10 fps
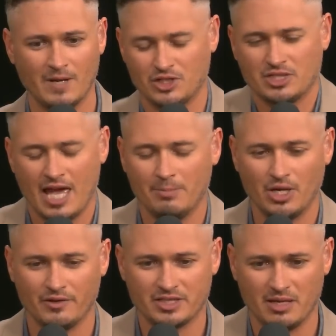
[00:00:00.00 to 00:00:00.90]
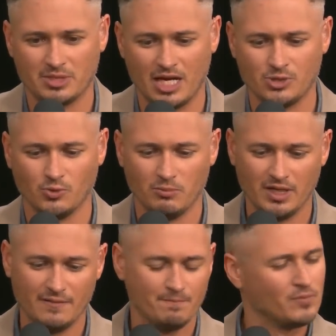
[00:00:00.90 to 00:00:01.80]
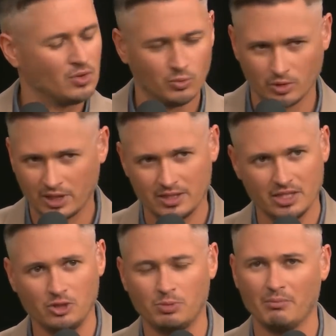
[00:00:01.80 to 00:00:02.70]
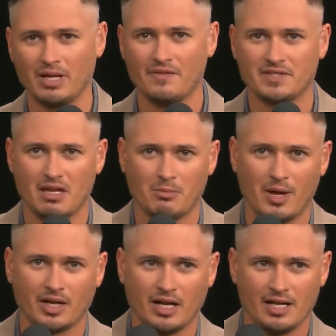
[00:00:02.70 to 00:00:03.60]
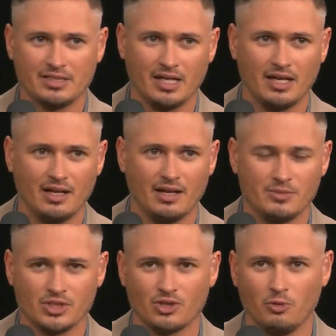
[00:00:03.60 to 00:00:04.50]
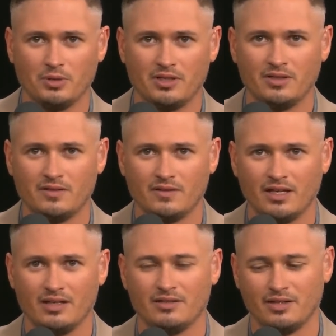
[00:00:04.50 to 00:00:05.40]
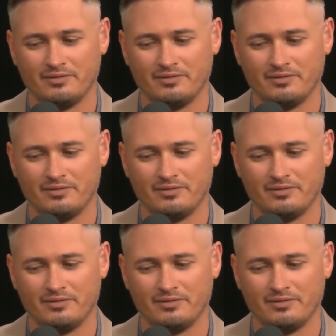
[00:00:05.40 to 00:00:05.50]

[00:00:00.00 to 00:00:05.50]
I just can't be on the same schedule. But we'll continue pumping out the same amount of content, and I'm just hoping that